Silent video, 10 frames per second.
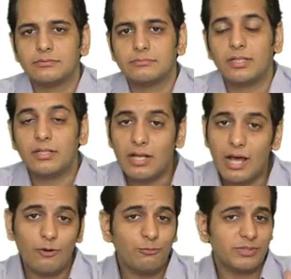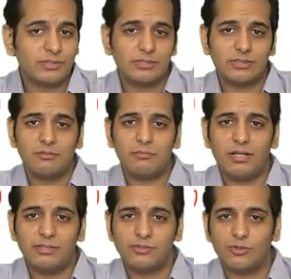But now Mr. Sharma
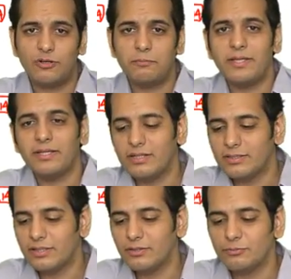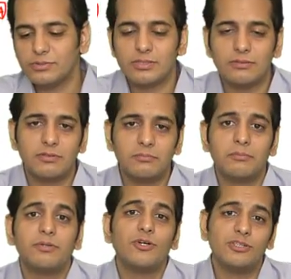is not paying anything to Mr. Verma
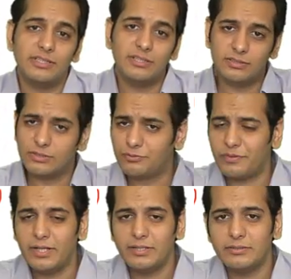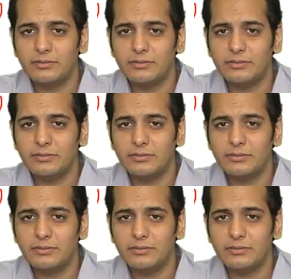because he is his friend.